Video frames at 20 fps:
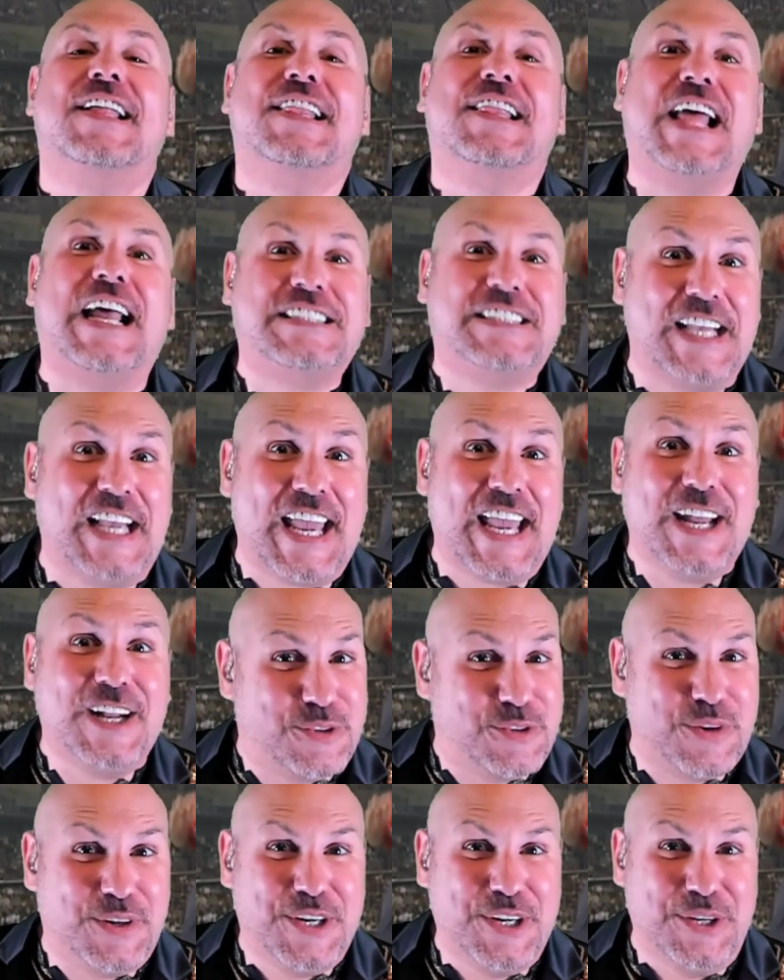let's
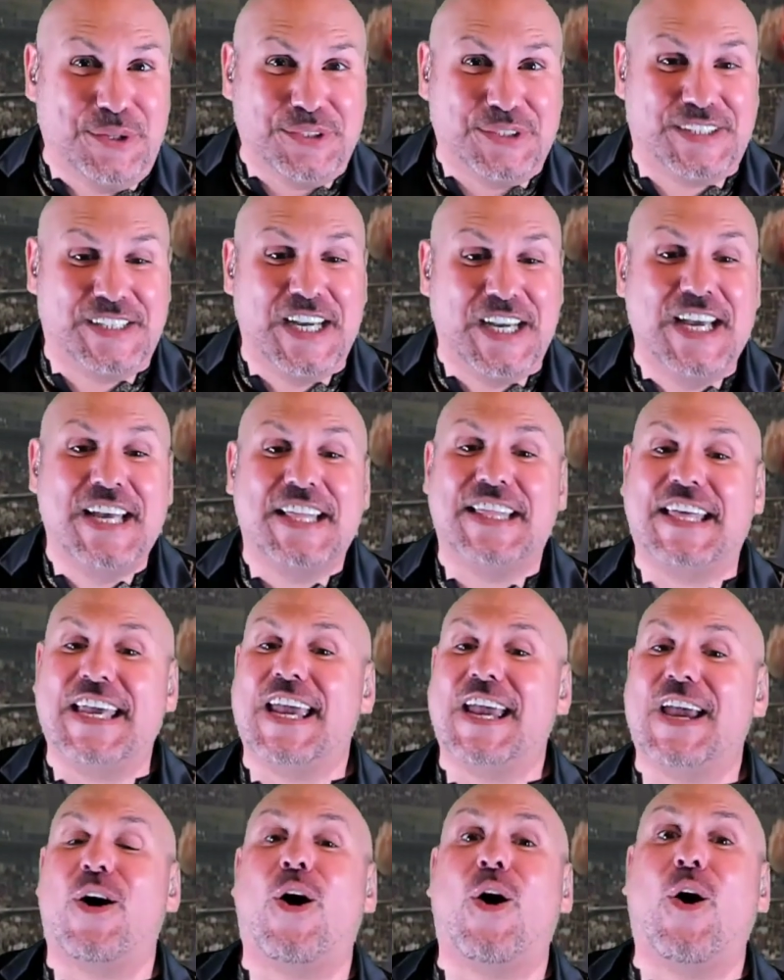introduce
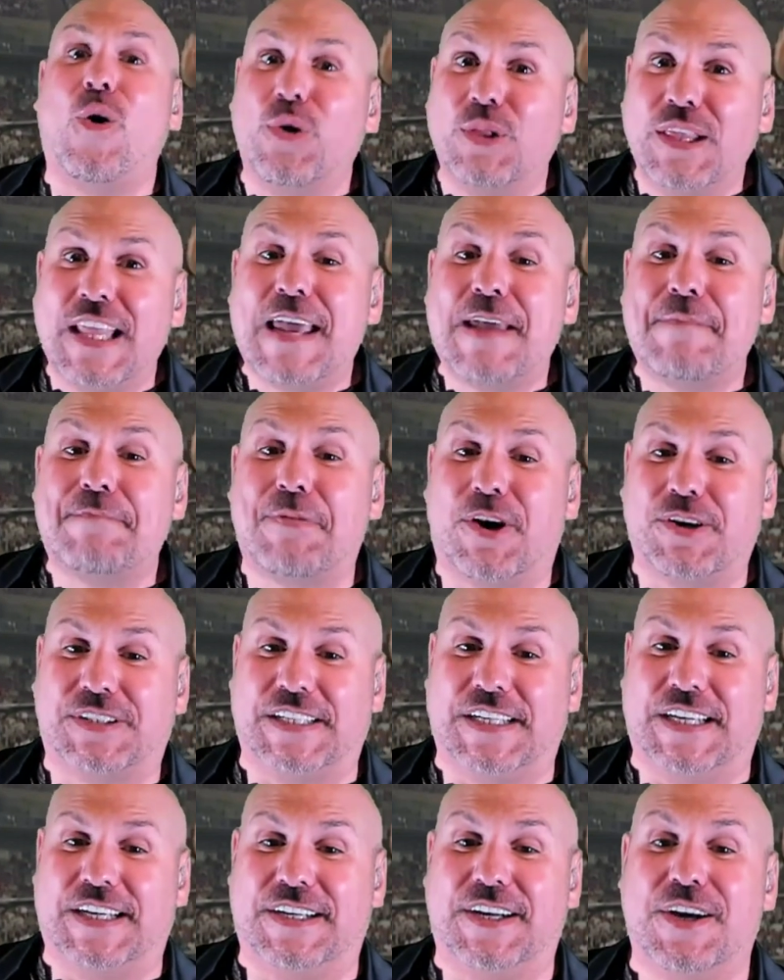the only
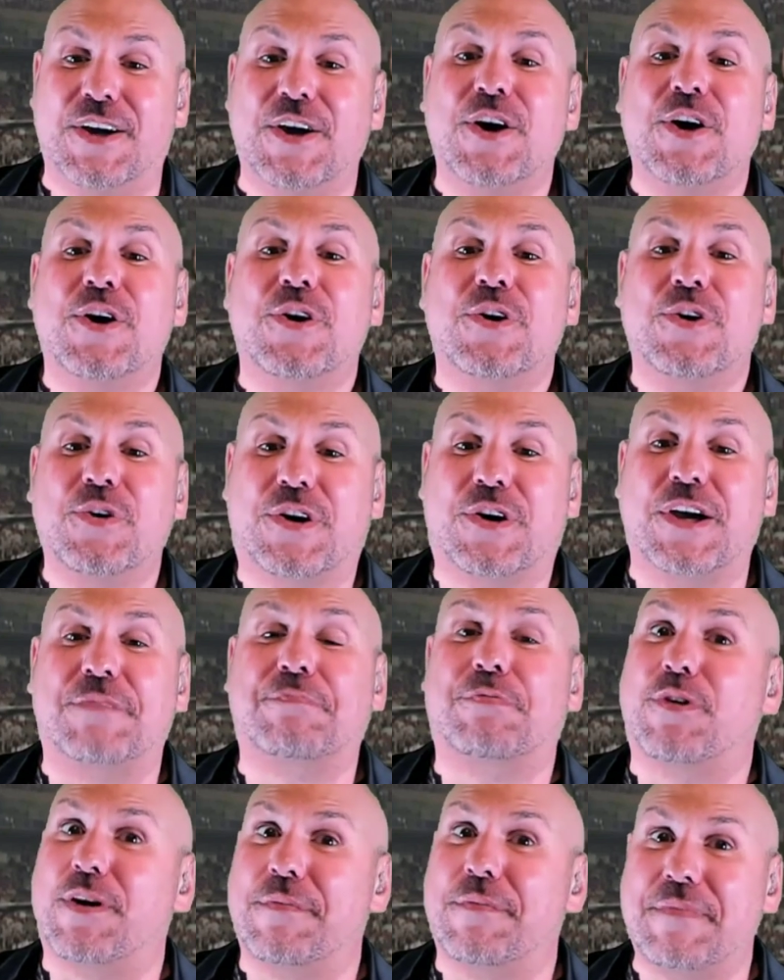person who
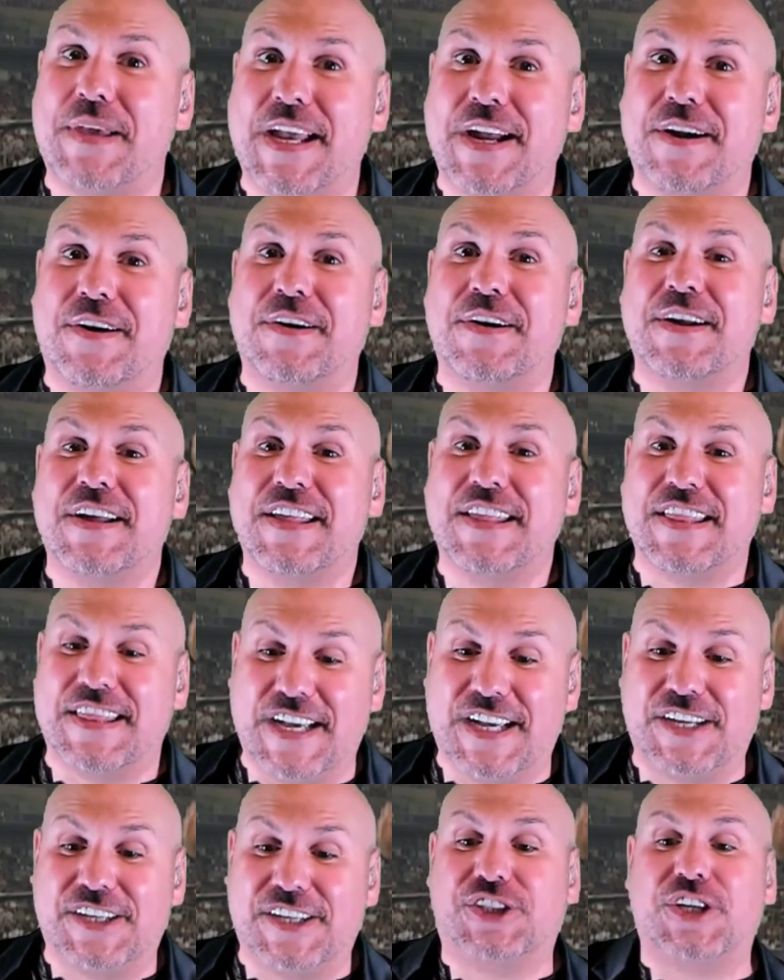could premiere
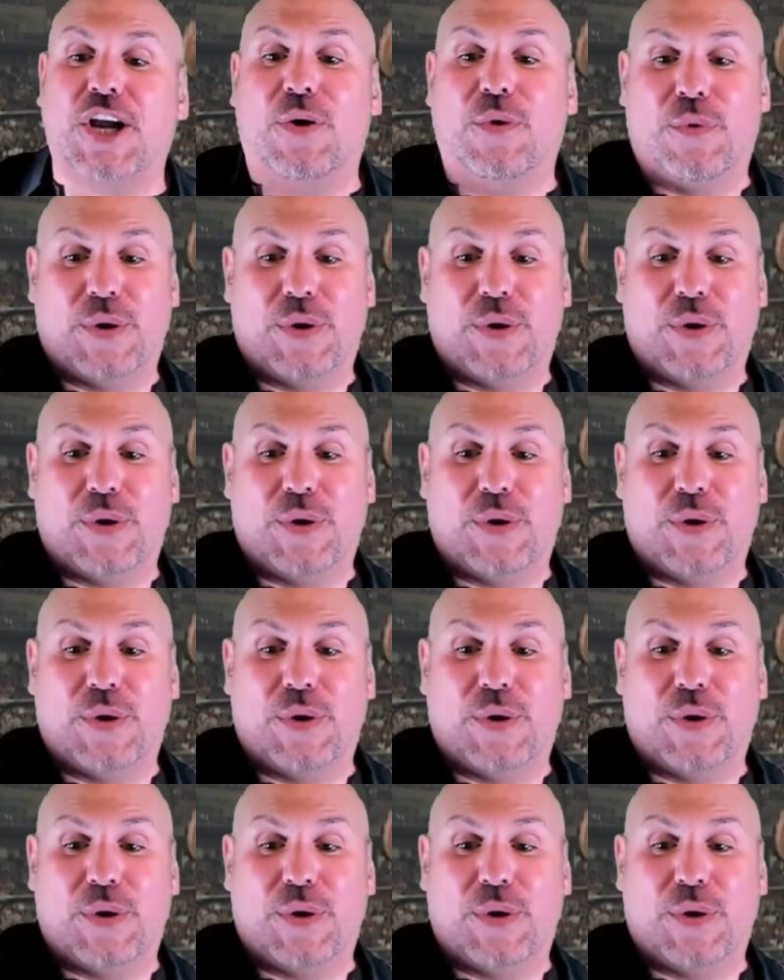this show